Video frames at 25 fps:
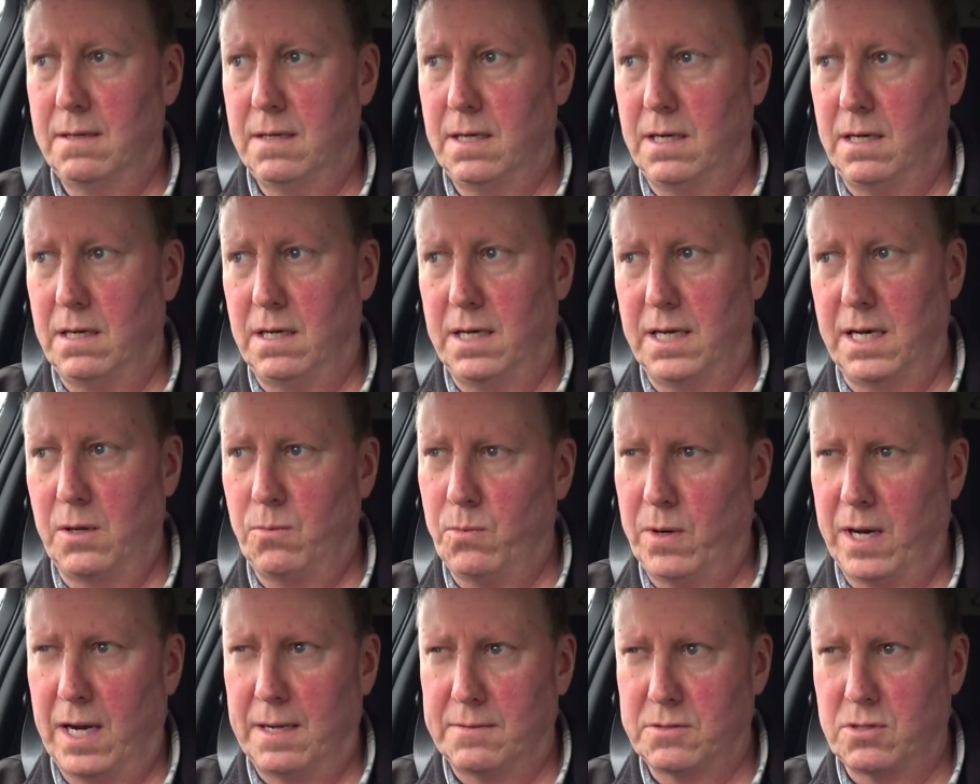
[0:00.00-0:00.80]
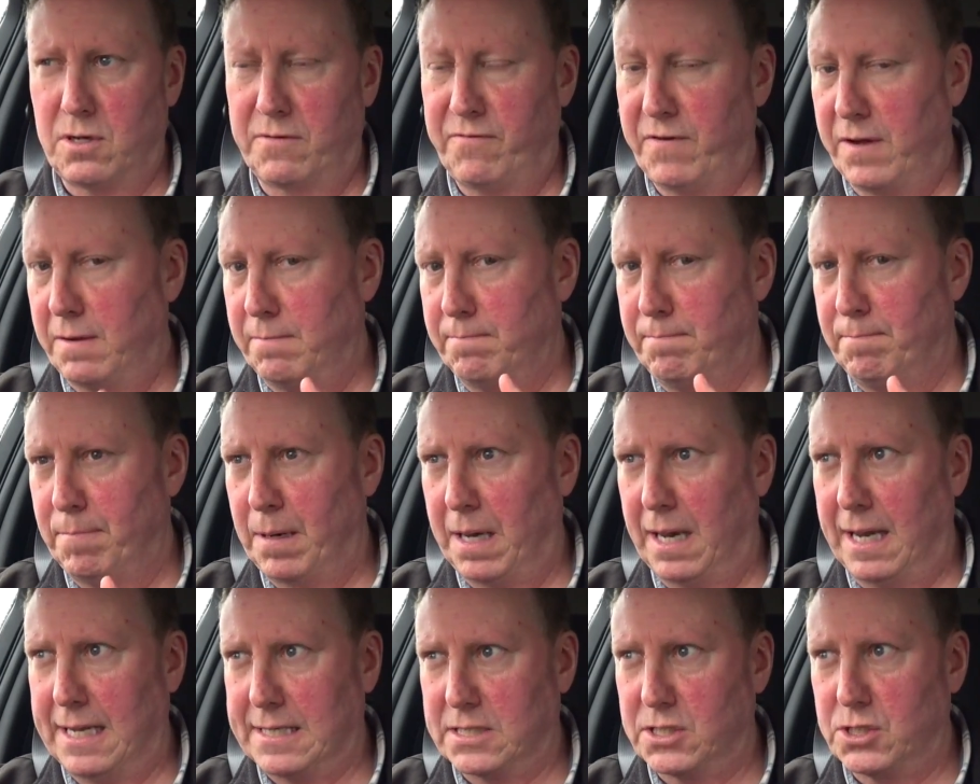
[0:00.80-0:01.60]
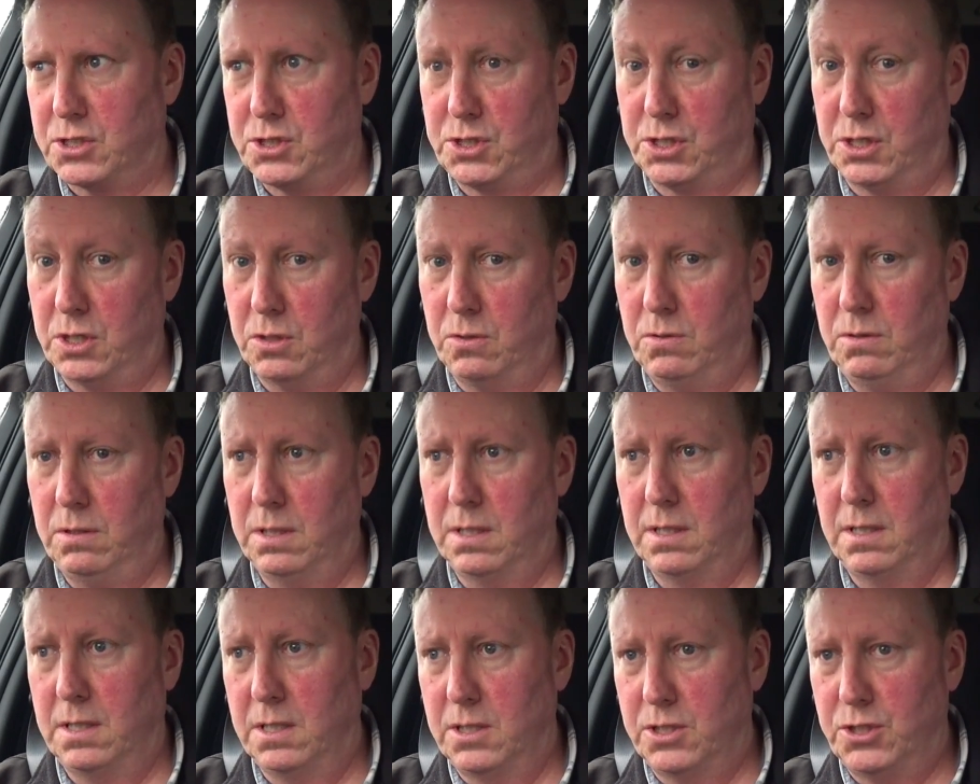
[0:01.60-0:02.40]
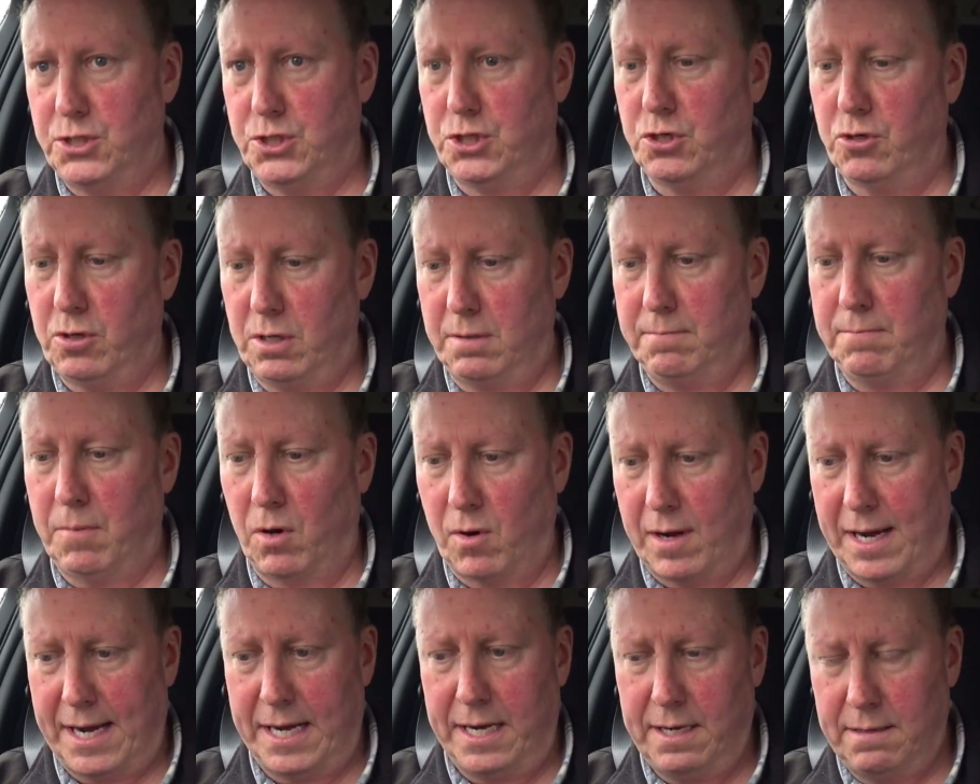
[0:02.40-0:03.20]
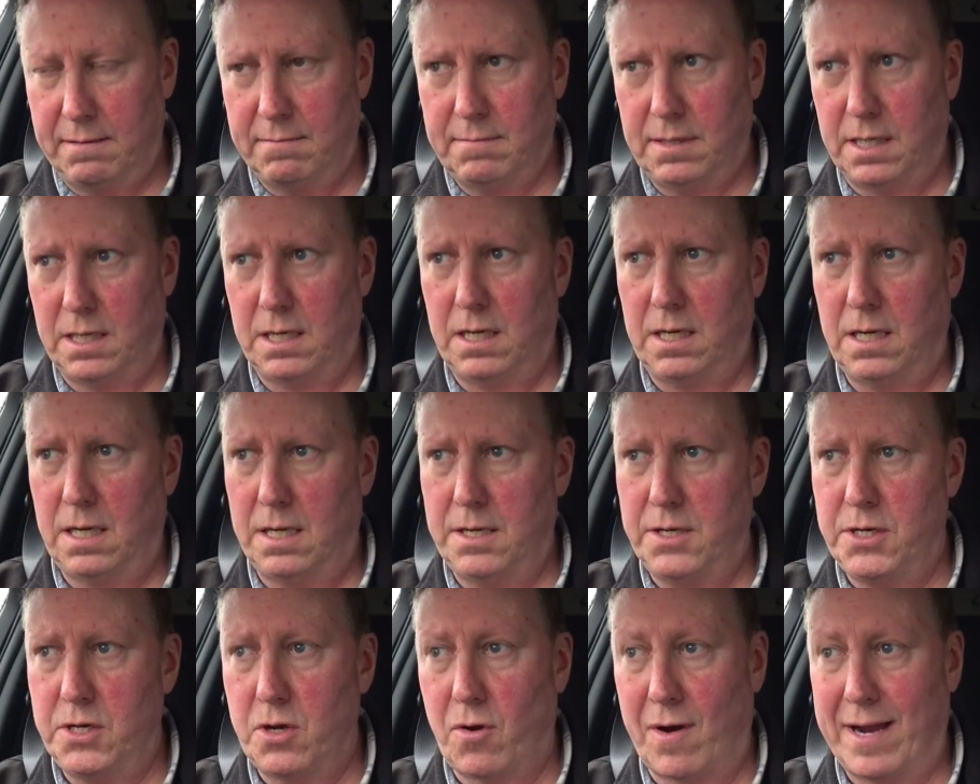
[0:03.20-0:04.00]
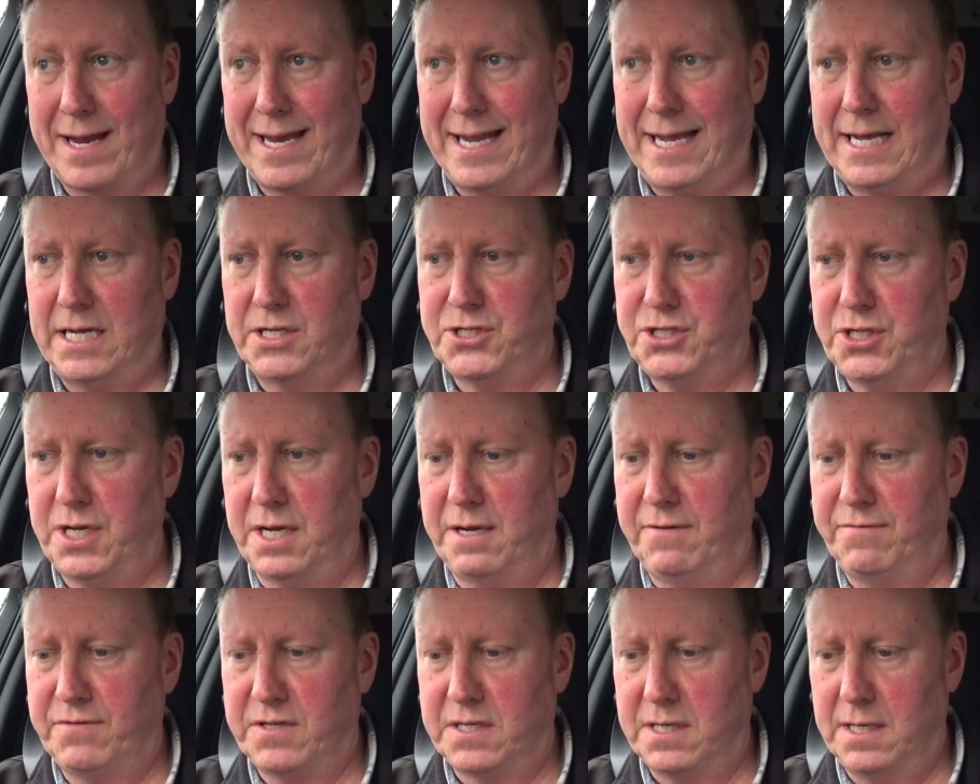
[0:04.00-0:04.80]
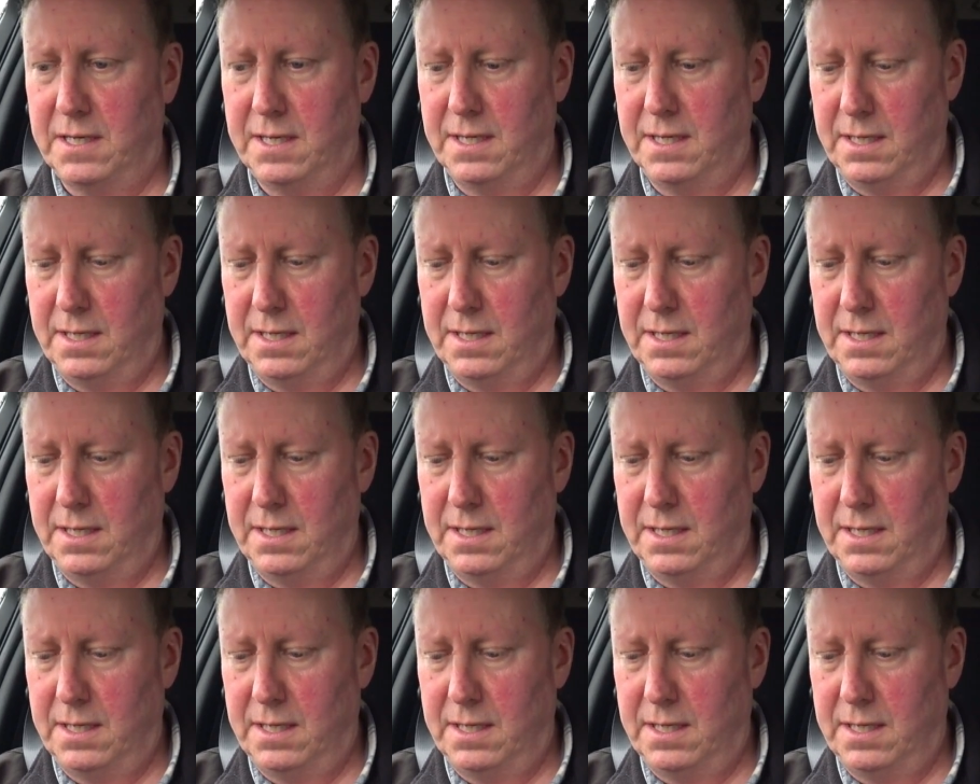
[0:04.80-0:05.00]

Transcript: and it went up to, I think, +2 during my 9-hour shift,